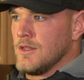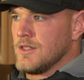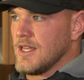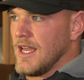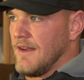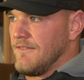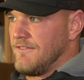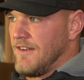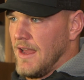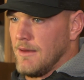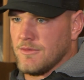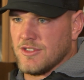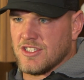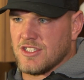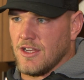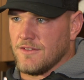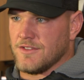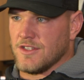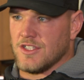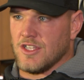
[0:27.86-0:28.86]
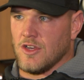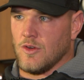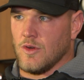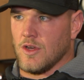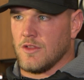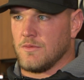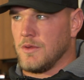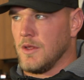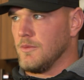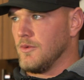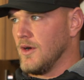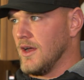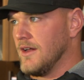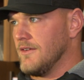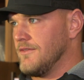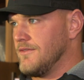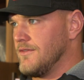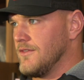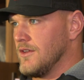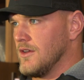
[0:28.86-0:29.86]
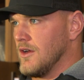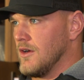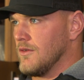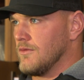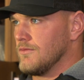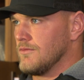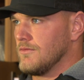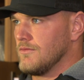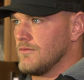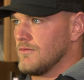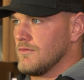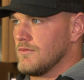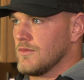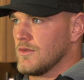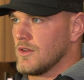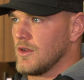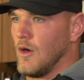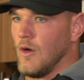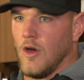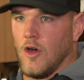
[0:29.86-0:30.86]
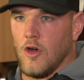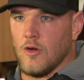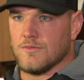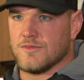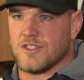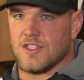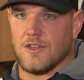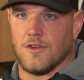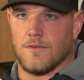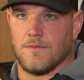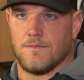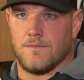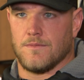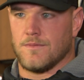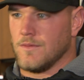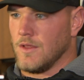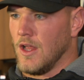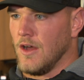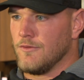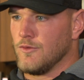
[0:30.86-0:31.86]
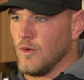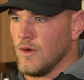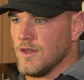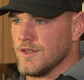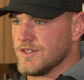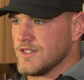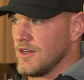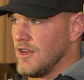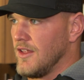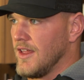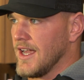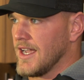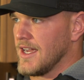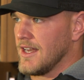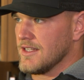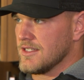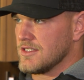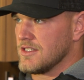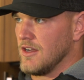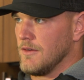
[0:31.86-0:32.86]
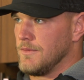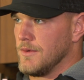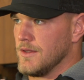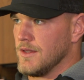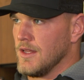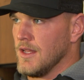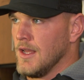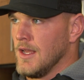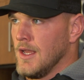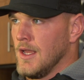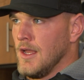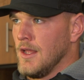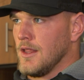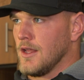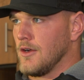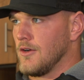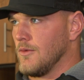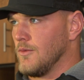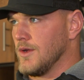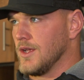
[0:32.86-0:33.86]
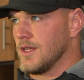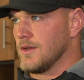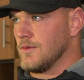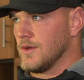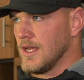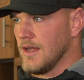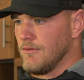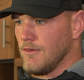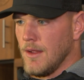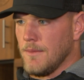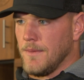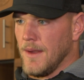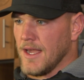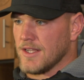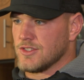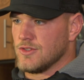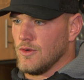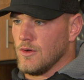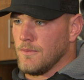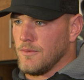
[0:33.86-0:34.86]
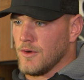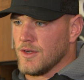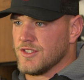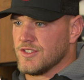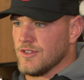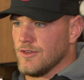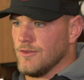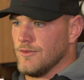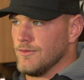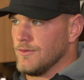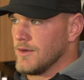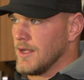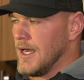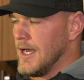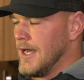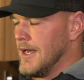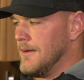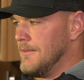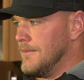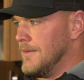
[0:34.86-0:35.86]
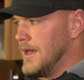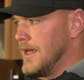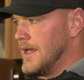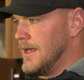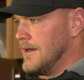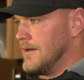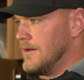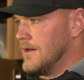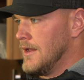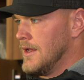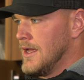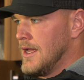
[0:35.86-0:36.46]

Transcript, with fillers: you got family stuff to deal with. People have, you know, go home, see your loved ones, and all that kind of stuff. But it, we, we, get right back to it pretty soon. Um, and